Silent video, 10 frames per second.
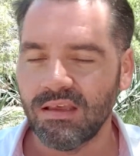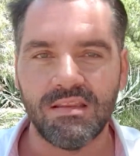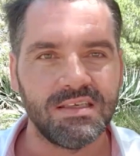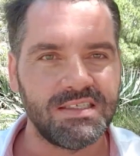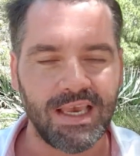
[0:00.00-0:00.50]

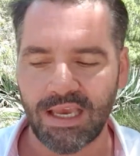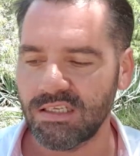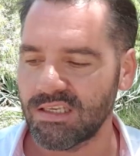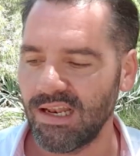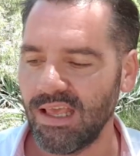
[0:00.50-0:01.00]
The
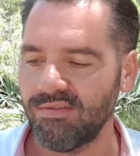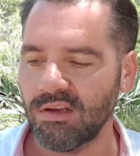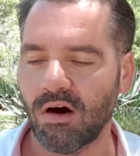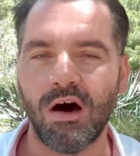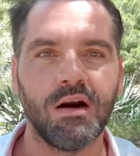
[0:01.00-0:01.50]
sage live in
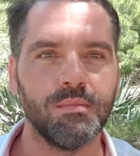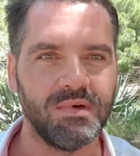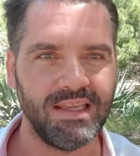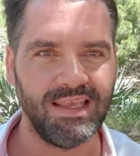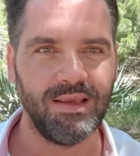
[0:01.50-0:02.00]

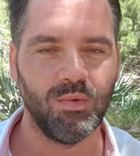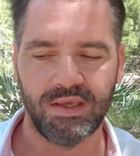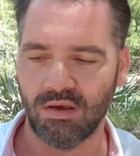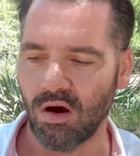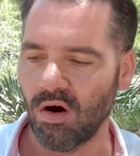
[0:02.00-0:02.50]
harmony
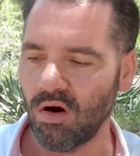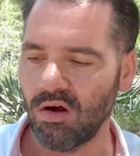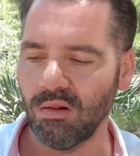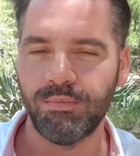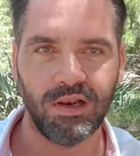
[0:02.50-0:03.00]
with
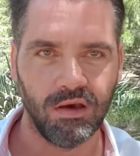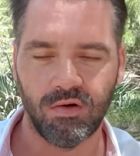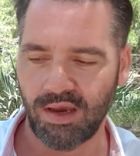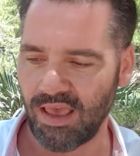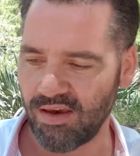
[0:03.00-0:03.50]
all
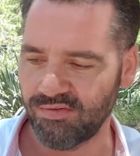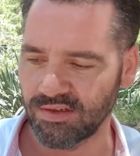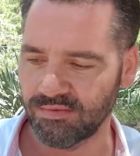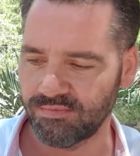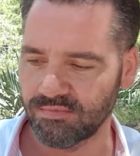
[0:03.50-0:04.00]
below
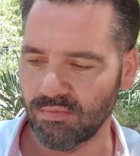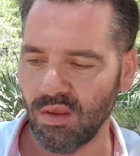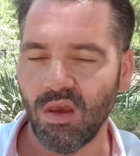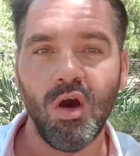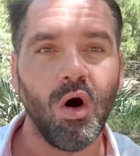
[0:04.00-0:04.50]
heaven.
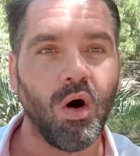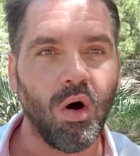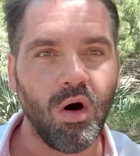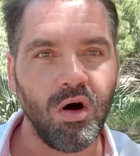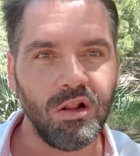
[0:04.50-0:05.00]

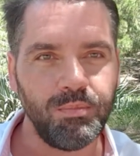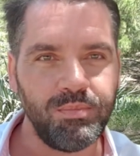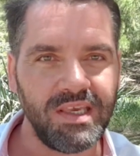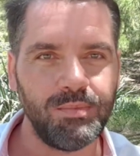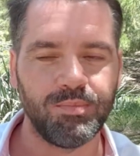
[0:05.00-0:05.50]
All
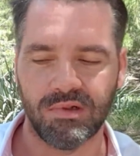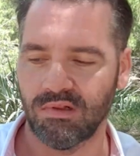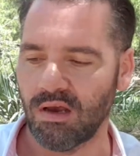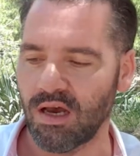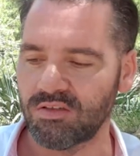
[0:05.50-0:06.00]

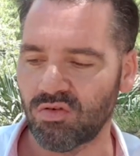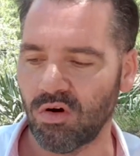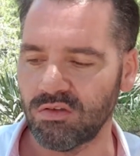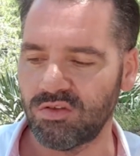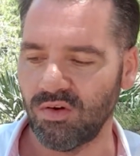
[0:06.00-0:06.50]
people are
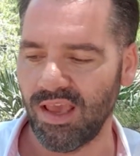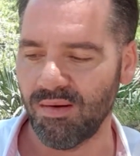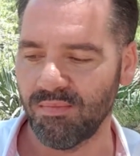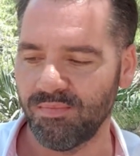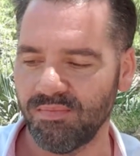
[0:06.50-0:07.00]
drawn to
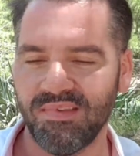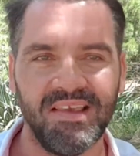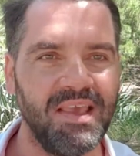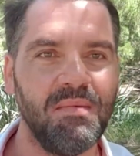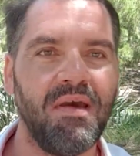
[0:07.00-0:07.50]
him.
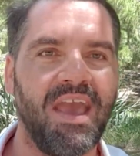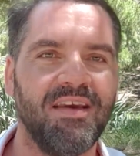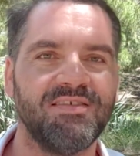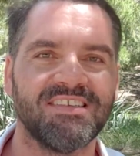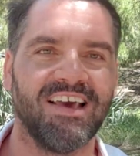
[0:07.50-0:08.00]
He
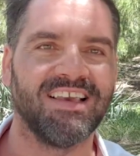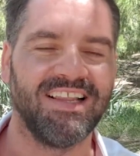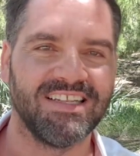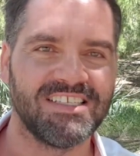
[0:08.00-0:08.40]
behaves like a little